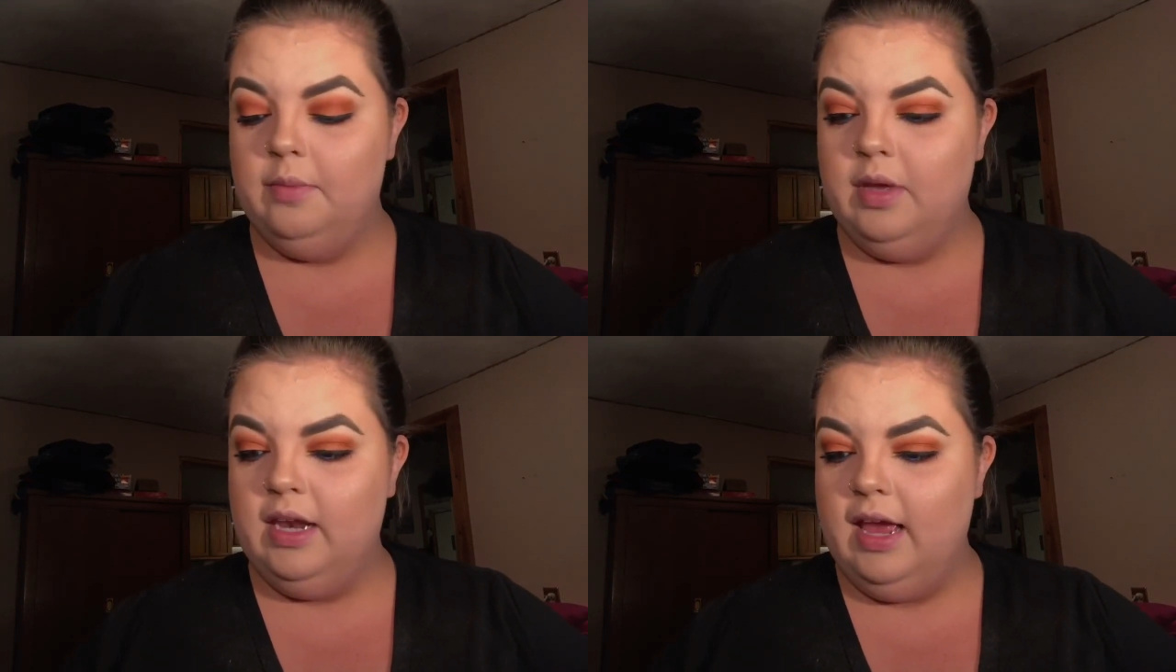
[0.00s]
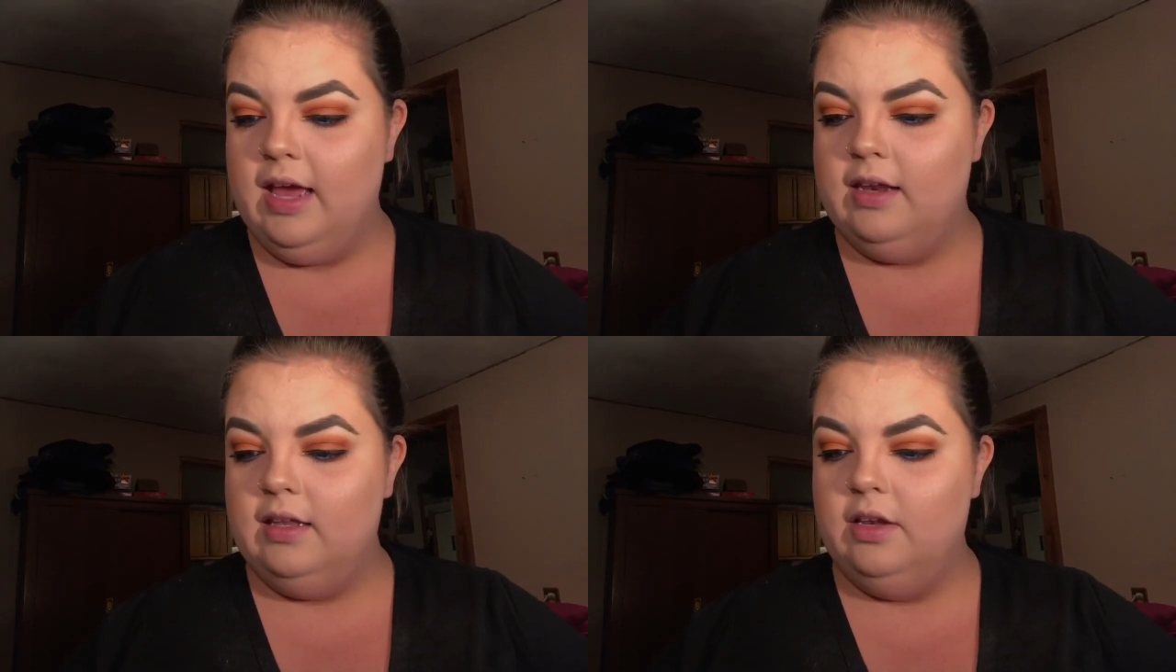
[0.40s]
I'm gonna
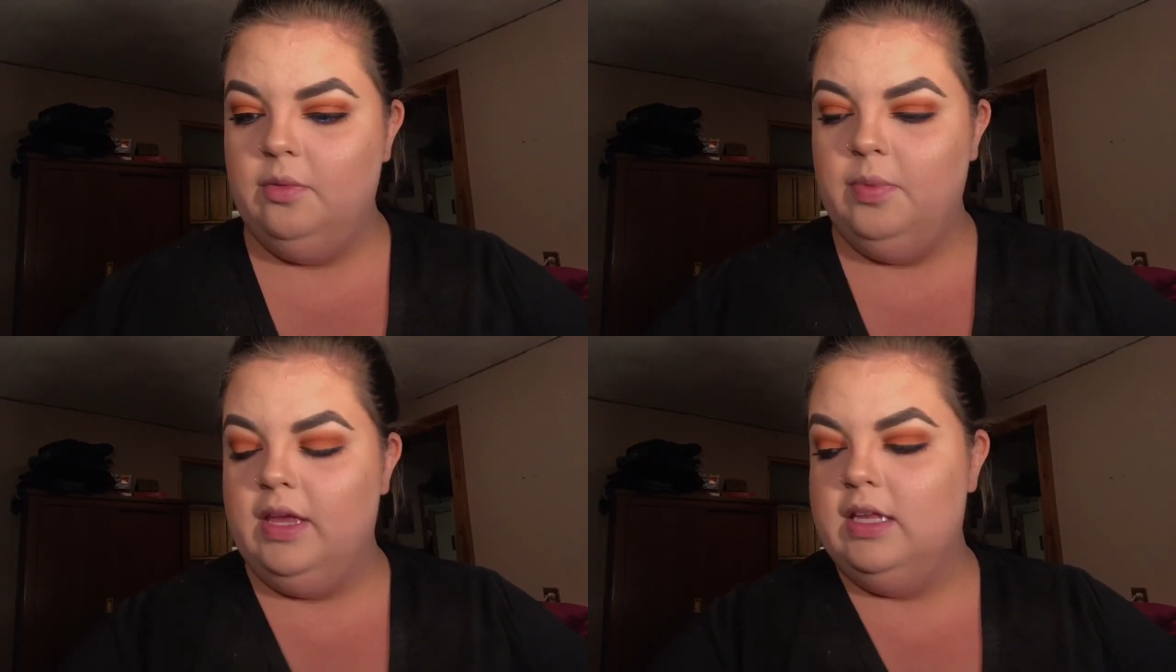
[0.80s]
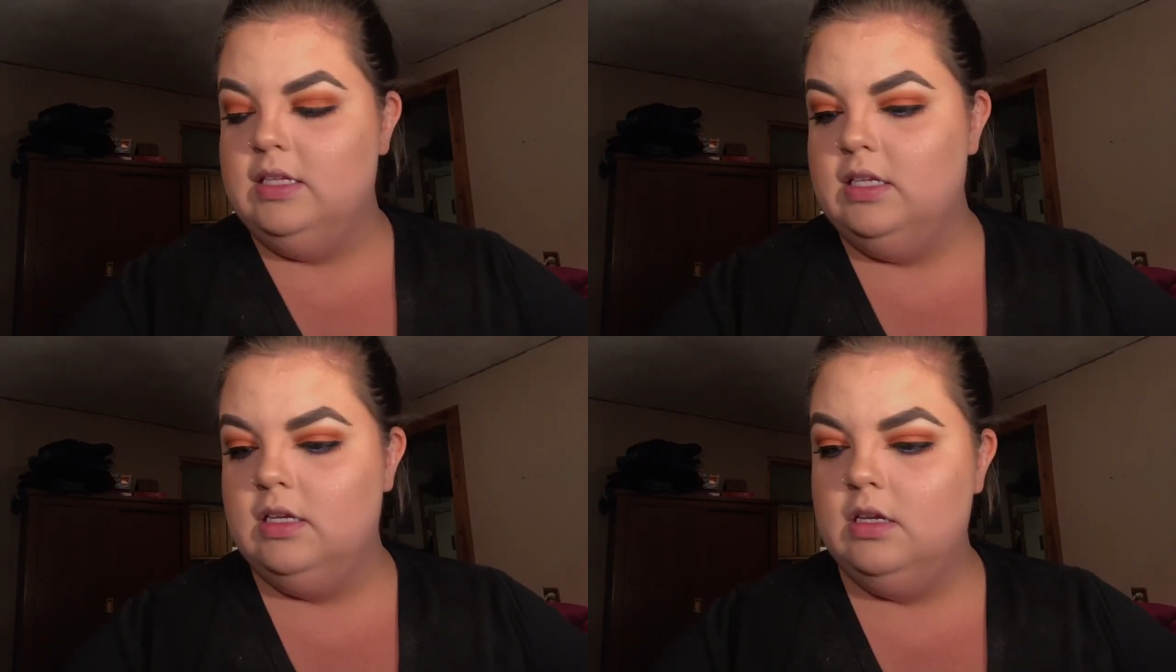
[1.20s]
add a little
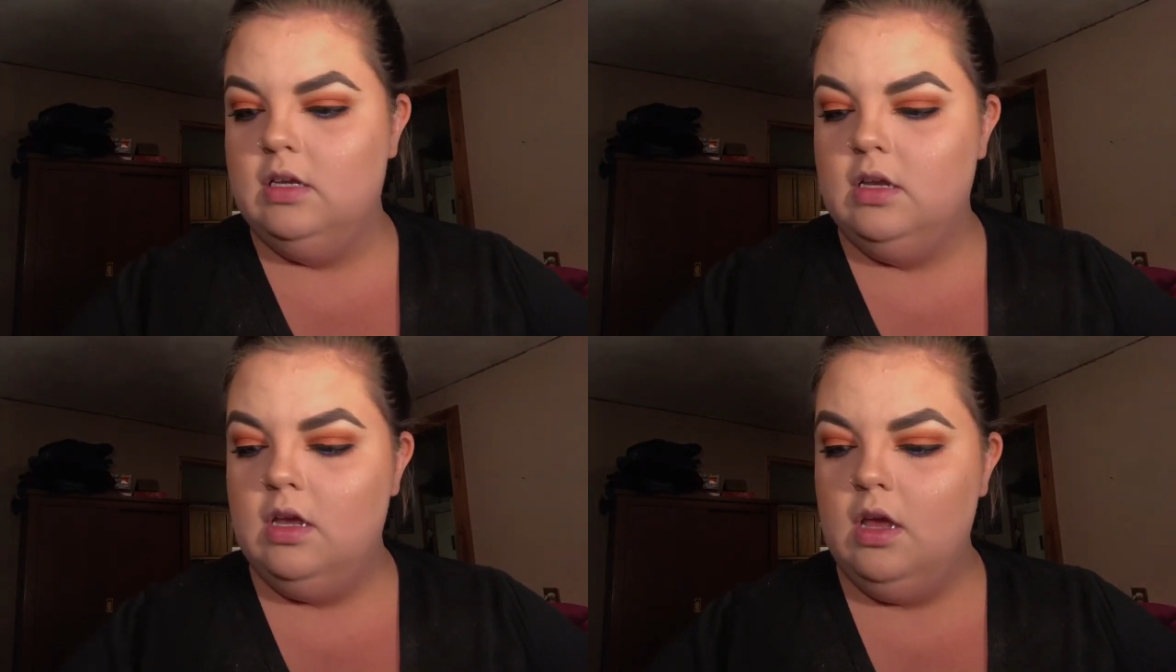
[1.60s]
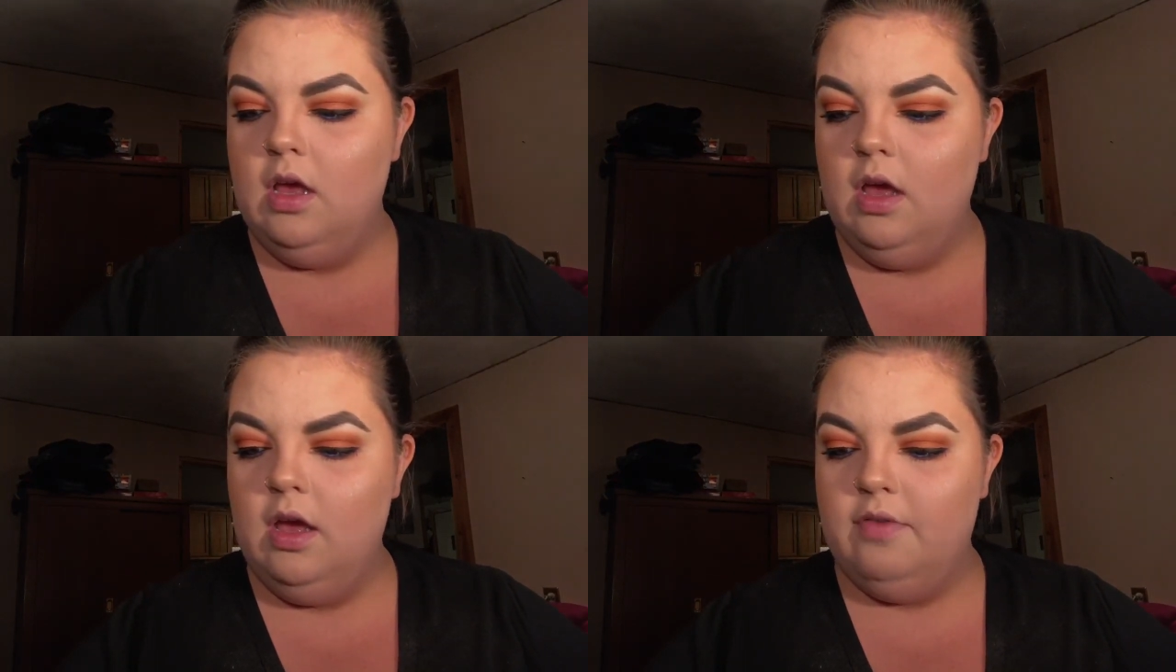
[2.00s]
bit
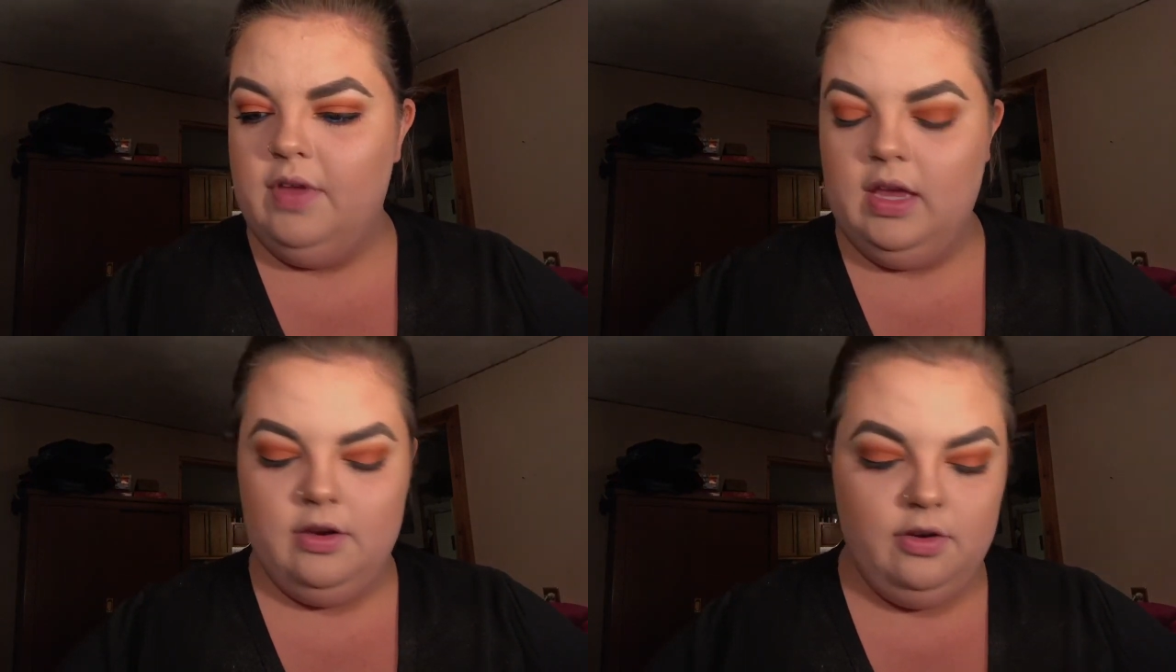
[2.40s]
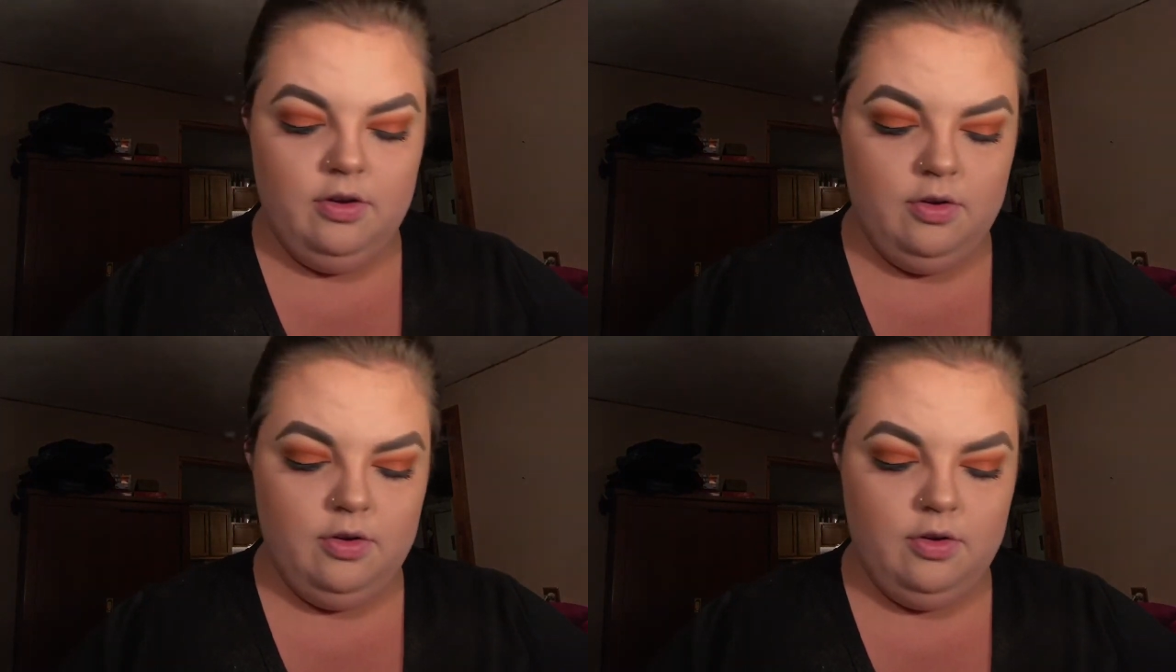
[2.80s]
of inner